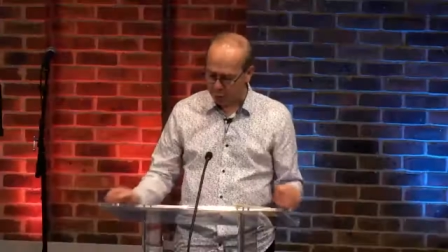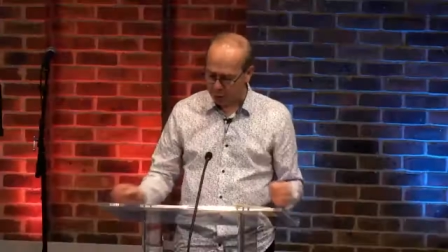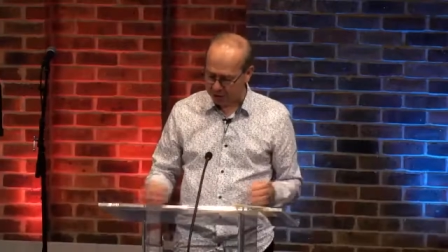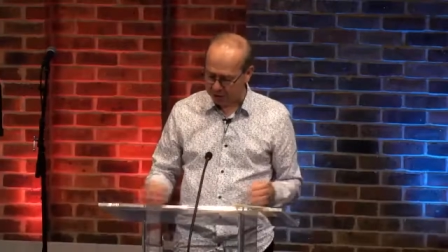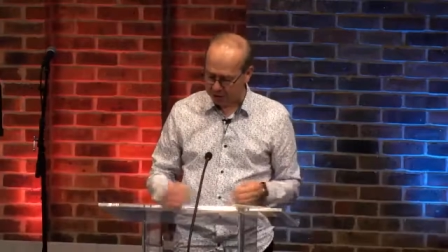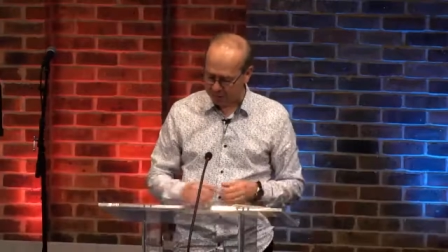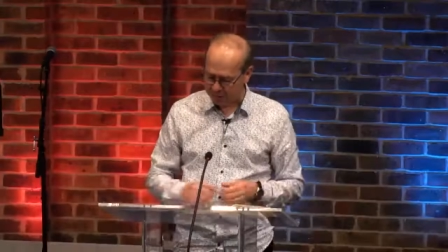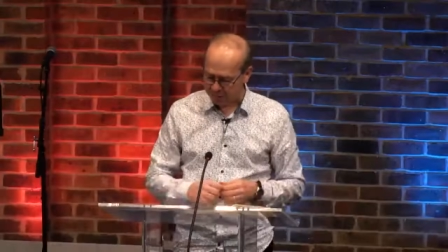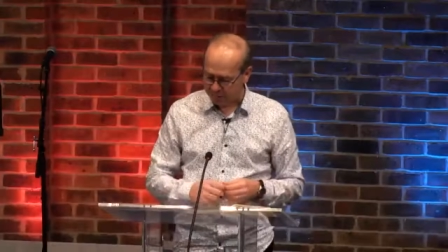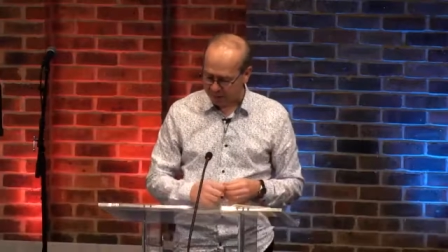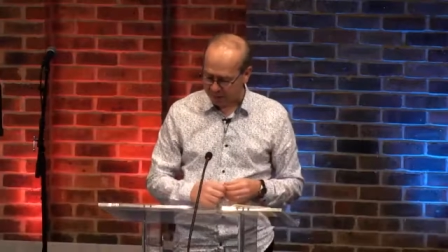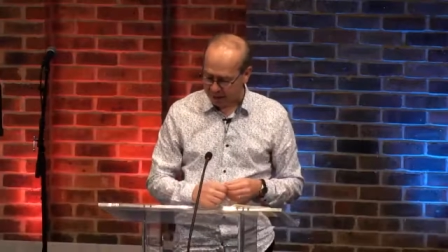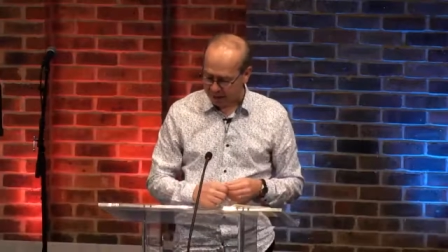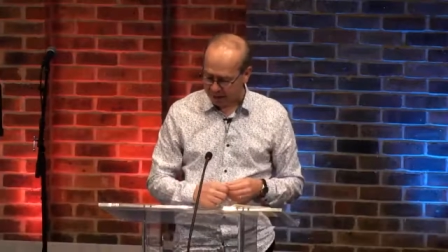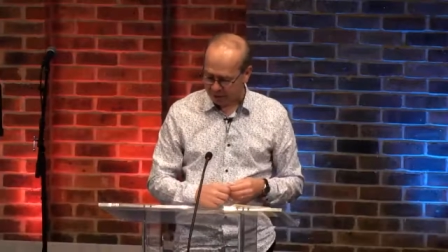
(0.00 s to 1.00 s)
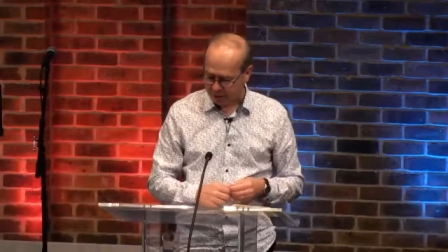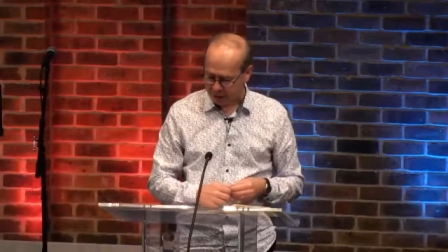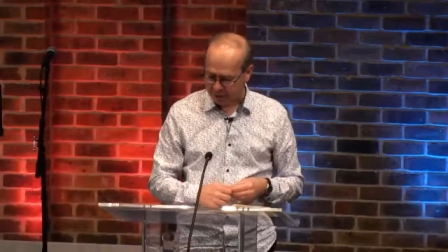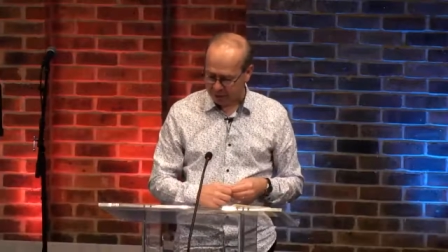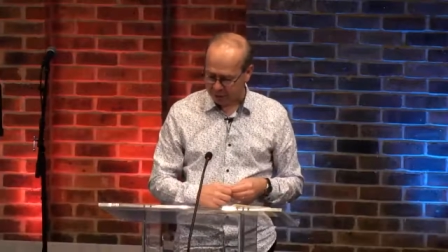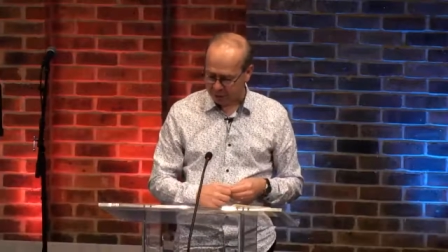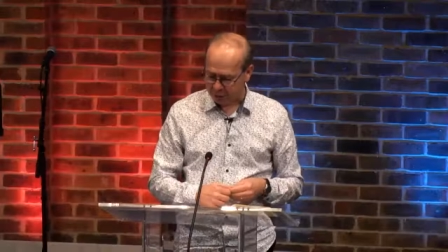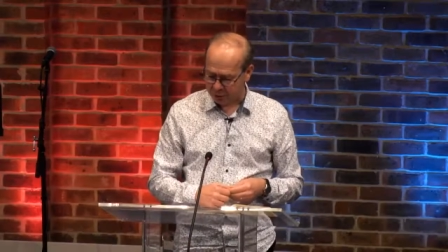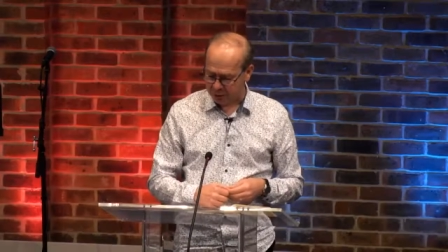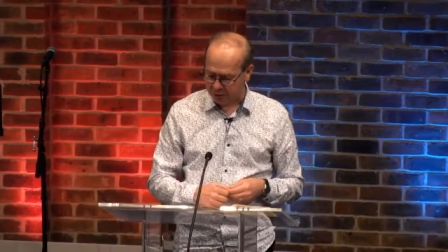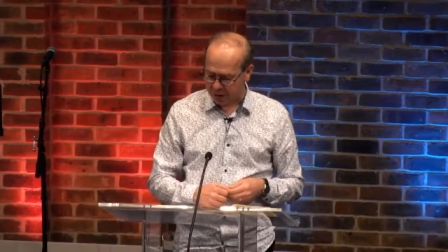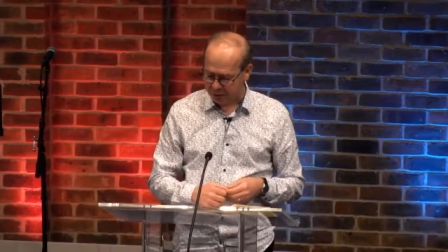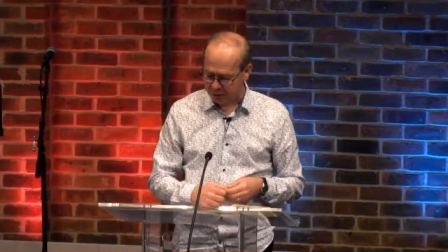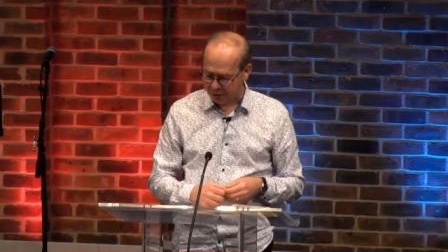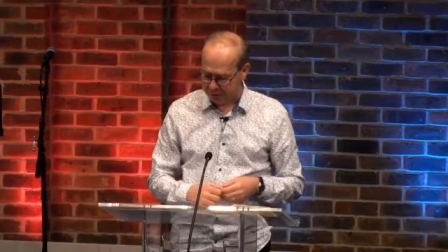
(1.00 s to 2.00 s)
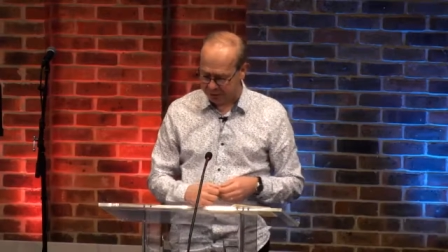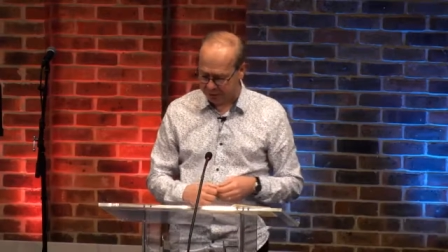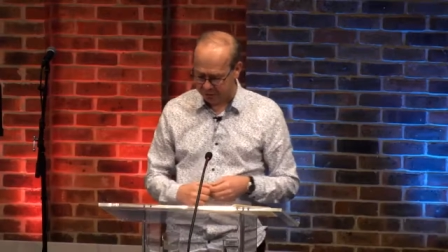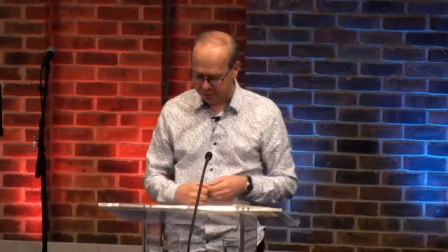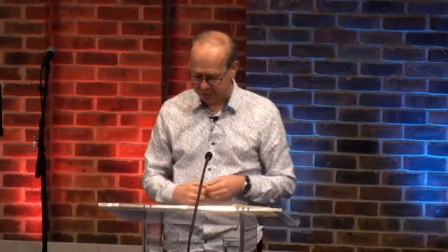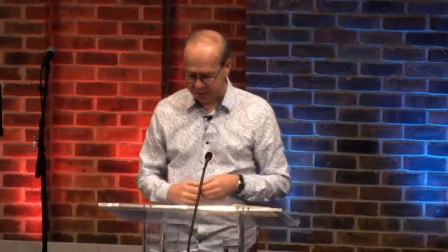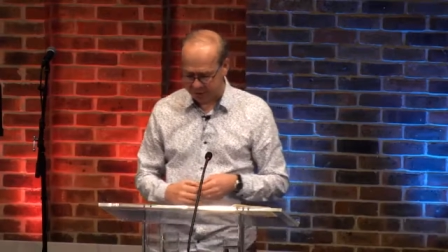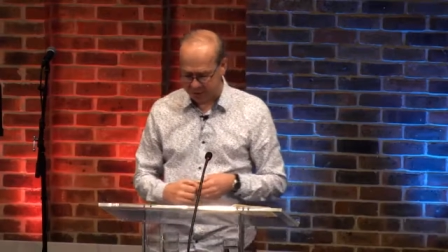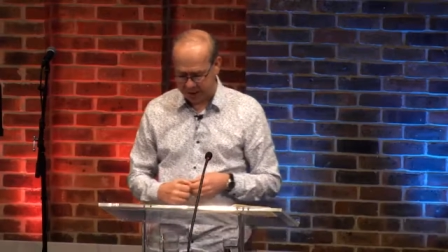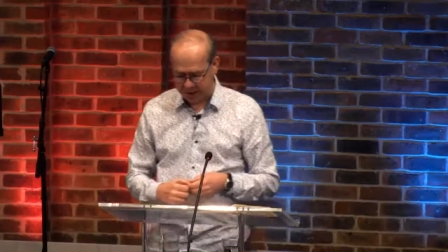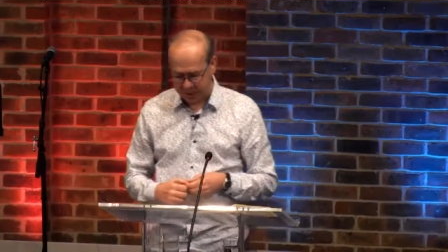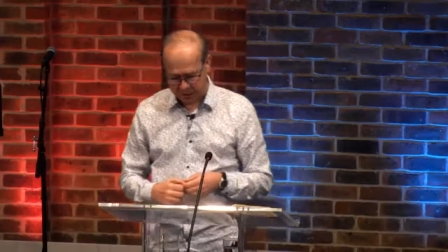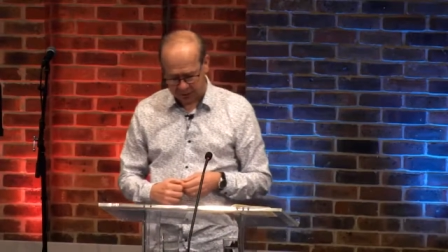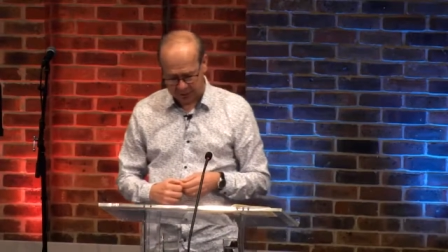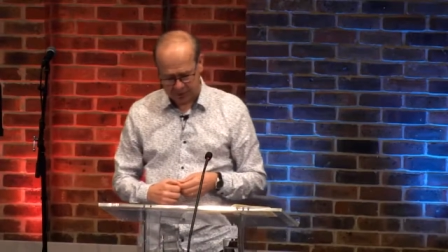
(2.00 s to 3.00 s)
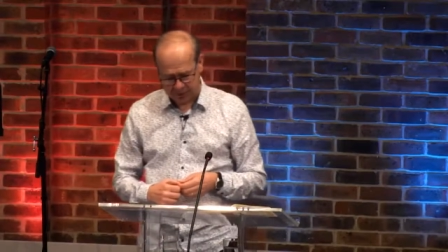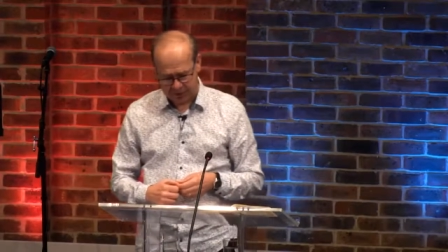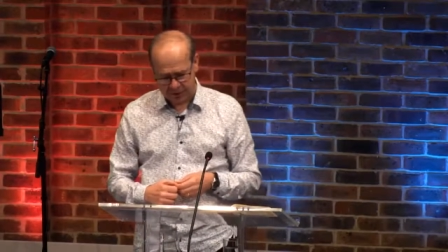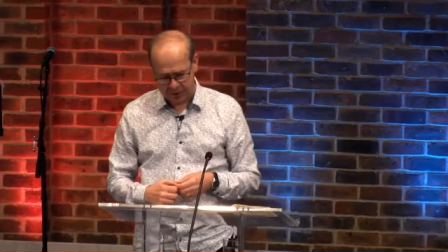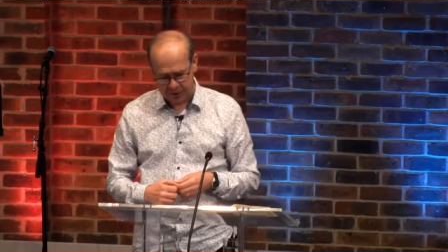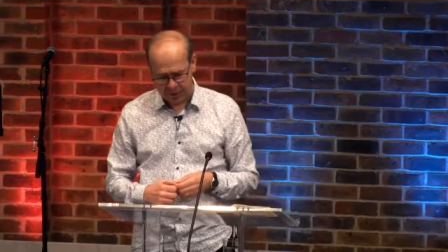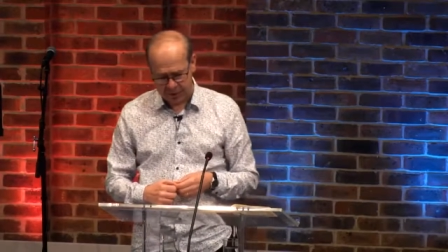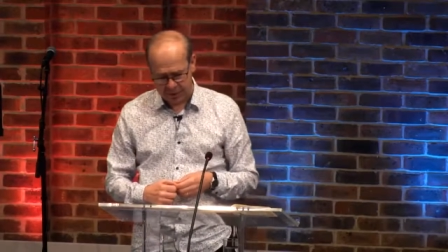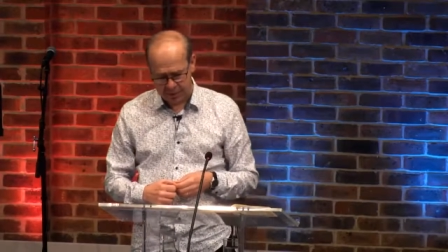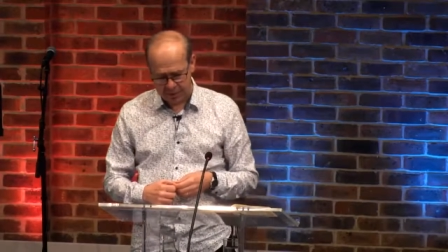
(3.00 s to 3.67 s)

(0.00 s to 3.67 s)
had once been flat ground was now a series of hills.